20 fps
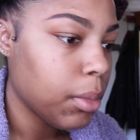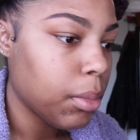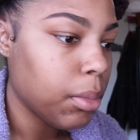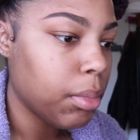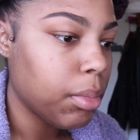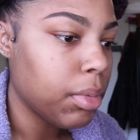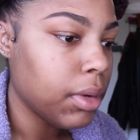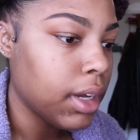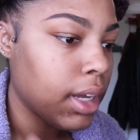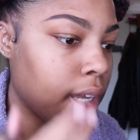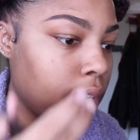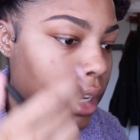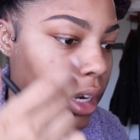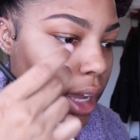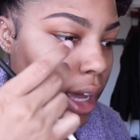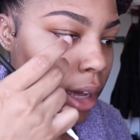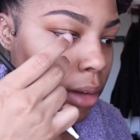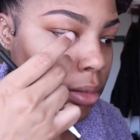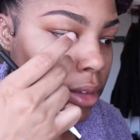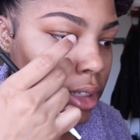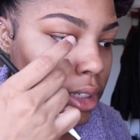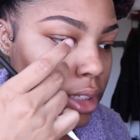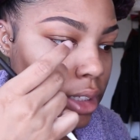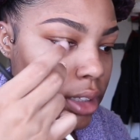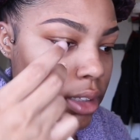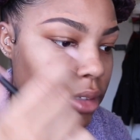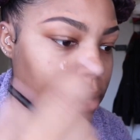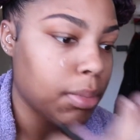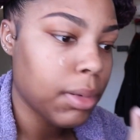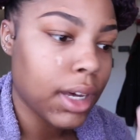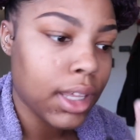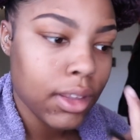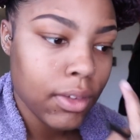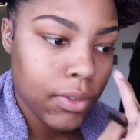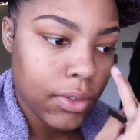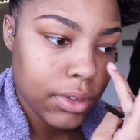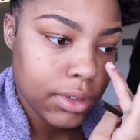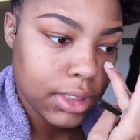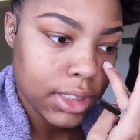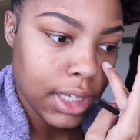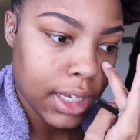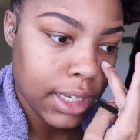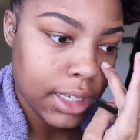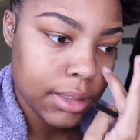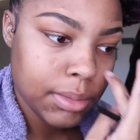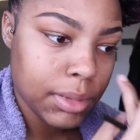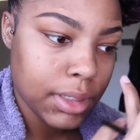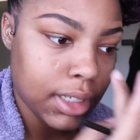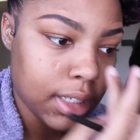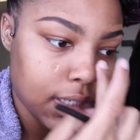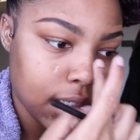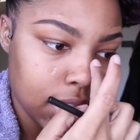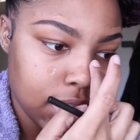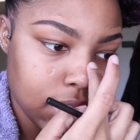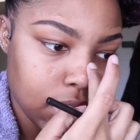But I really need to buy the full size because,